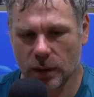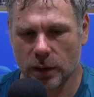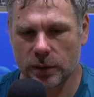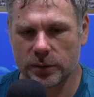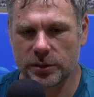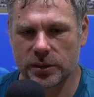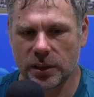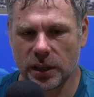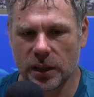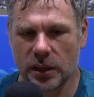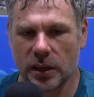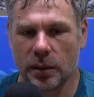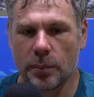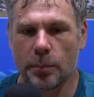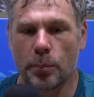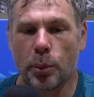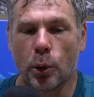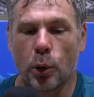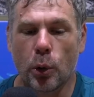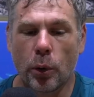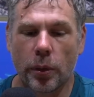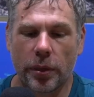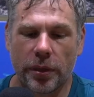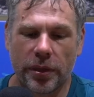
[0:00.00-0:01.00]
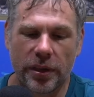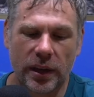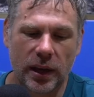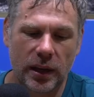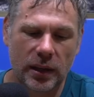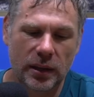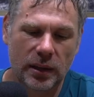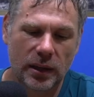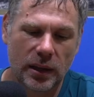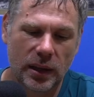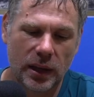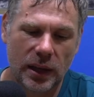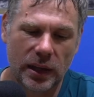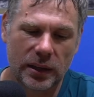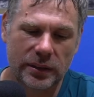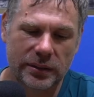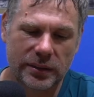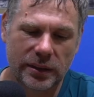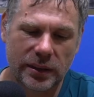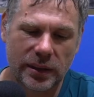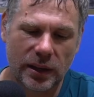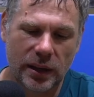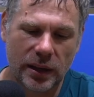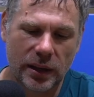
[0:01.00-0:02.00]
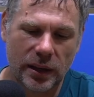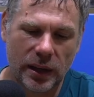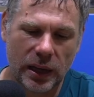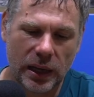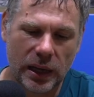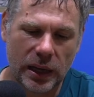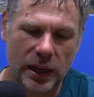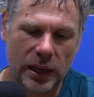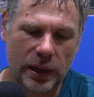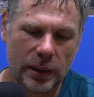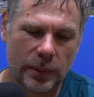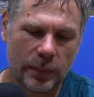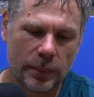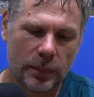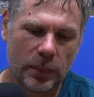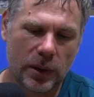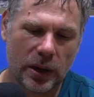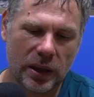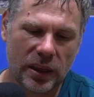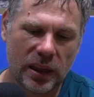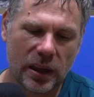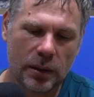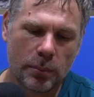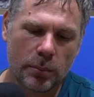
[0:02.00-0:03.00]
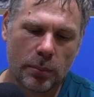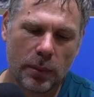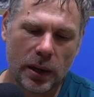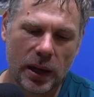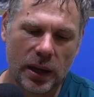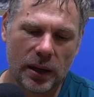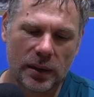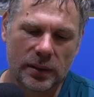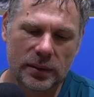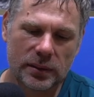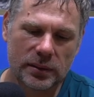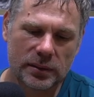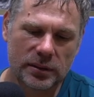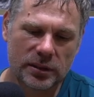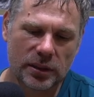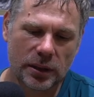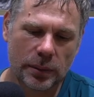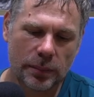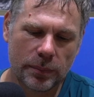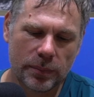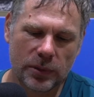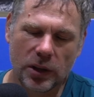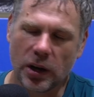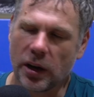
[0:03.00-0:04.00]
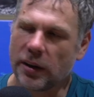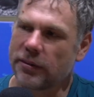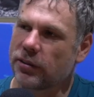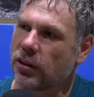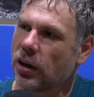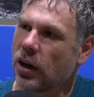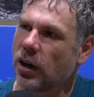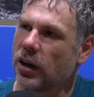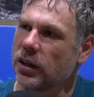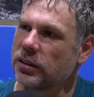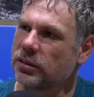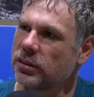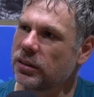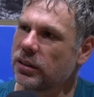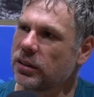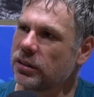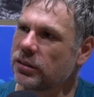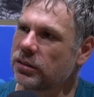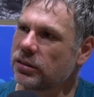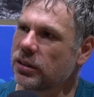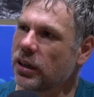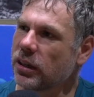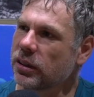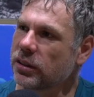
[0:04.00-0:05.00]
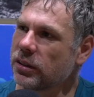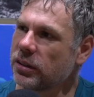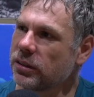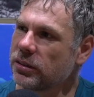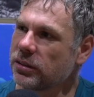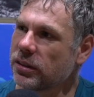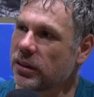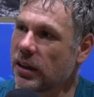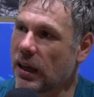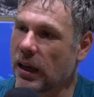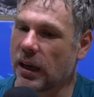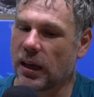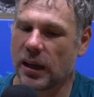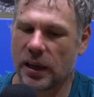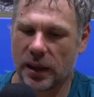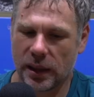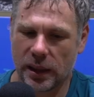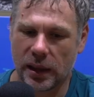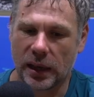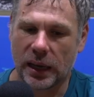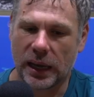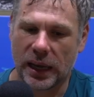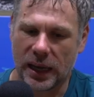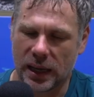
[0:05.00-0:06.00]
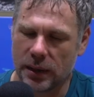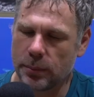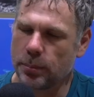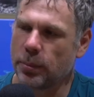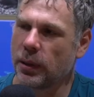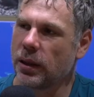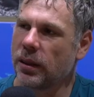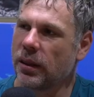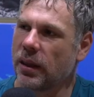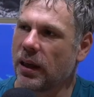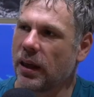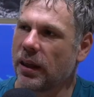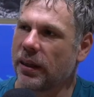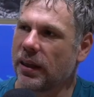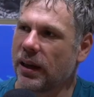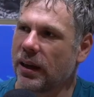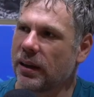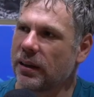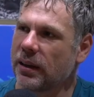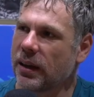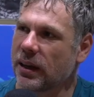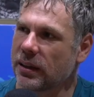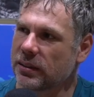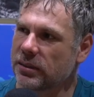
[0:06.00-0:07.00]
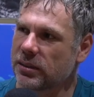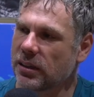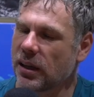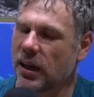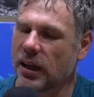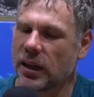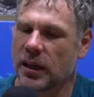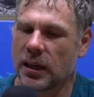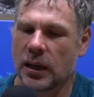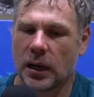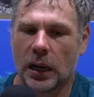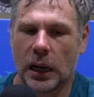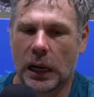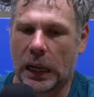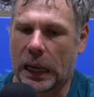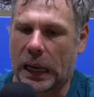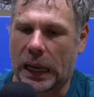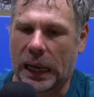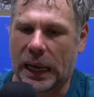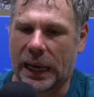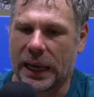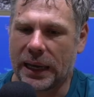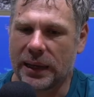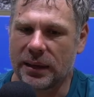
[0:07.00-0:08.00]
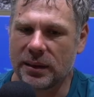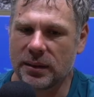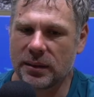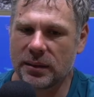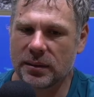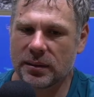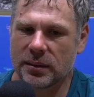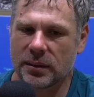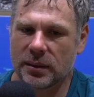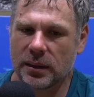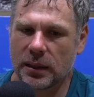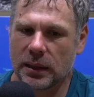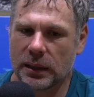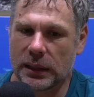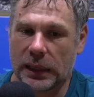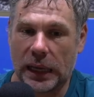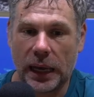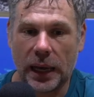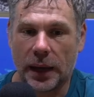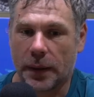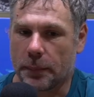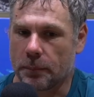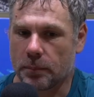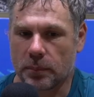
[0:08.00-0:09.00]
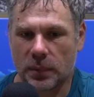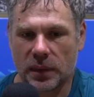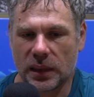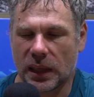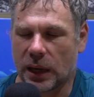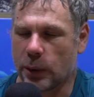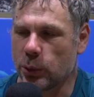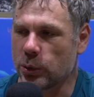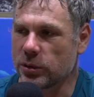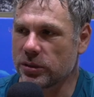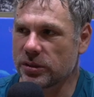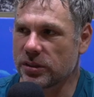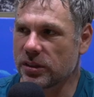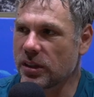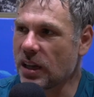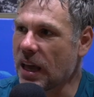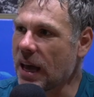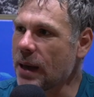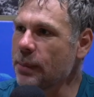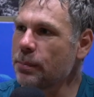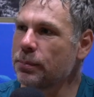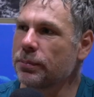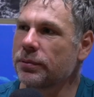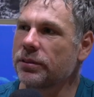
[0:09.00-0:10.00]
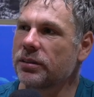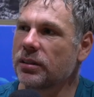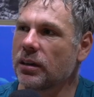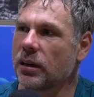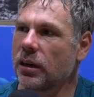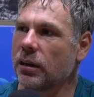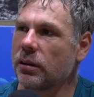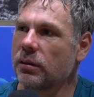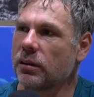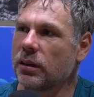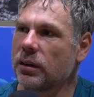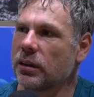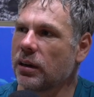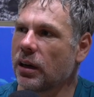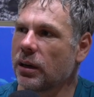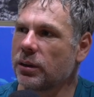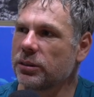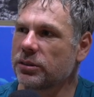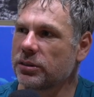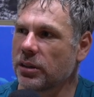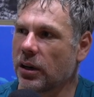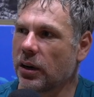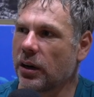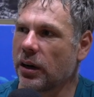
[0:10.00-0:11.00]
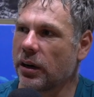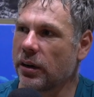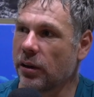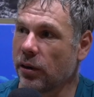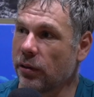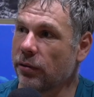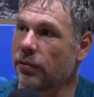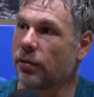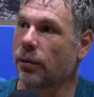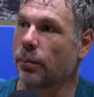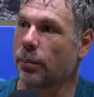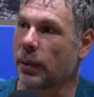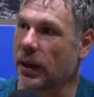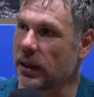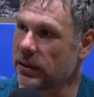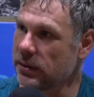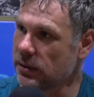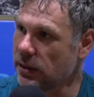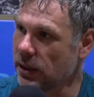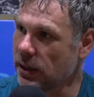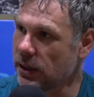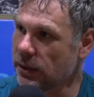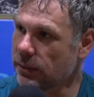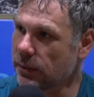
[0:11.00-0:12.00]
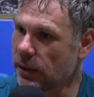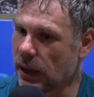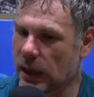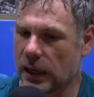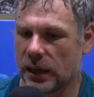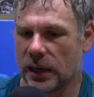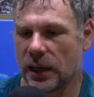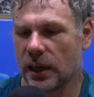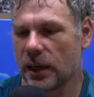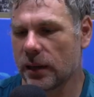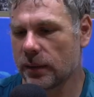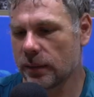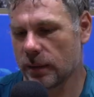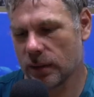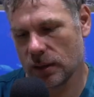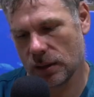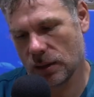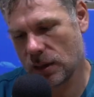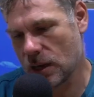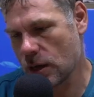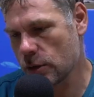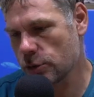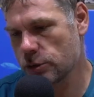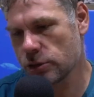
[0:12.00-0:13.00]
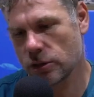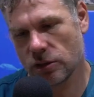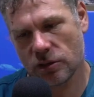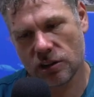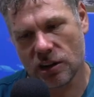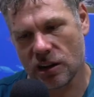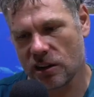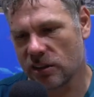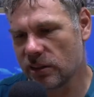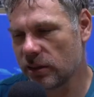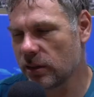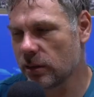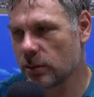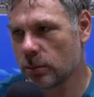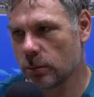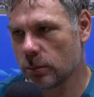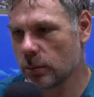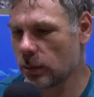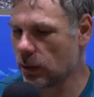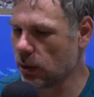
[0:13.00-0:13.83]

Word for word: obviously the important thing is that um, I then met some dive guides and instructors that, that had been there that next day, and yeah, there was absolutely no sign of the plastic, and it the ocean current,